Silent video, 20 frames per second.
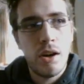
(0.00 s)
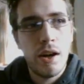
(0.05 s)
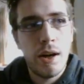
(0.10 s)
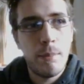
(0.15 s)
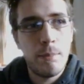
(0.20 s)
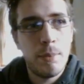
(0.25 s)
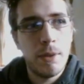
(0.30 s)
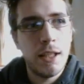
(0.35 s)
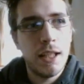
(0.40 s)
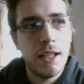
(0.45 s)

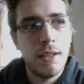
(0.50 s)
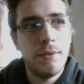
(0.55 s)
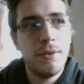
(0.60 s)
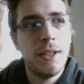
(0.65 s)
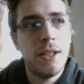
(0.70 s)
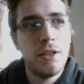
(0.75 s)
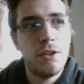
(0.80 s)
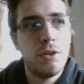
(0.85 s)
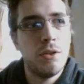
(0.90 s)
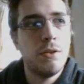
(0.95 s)
I
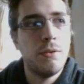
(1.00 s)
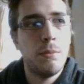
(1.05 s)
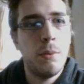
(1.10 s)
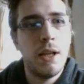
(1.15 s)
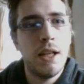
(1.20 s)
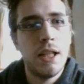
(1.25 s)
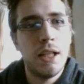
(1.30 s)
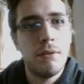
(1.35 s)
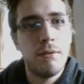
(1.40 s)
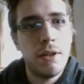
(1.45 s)
believe he should have
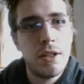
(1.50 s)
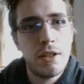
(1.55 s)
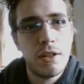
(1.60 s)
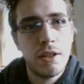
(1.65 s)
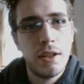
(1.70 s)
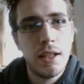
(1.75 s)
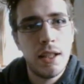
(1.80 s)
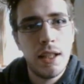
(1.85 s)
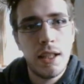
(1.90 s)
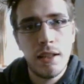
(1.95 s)
won it
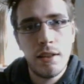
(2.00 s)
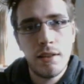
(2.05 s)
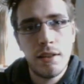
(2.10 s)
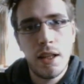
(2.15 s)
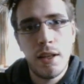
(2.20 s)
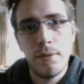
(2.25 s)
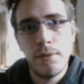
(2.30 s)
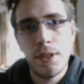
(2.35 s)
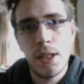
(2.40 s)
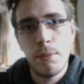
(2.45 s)
originally
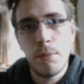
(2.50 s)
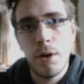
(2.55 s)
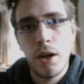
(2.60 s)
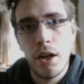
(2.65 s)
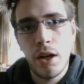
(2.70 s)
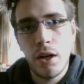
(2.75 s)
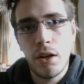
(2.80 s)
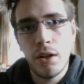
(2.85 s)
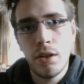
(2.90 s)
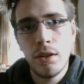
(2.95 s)
instead of
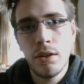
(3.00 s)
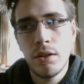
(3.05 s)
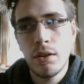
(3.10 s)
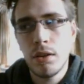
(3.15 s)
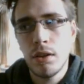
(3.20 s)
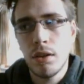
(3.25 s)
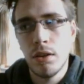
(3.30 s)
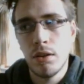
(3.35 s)
Zema Ion,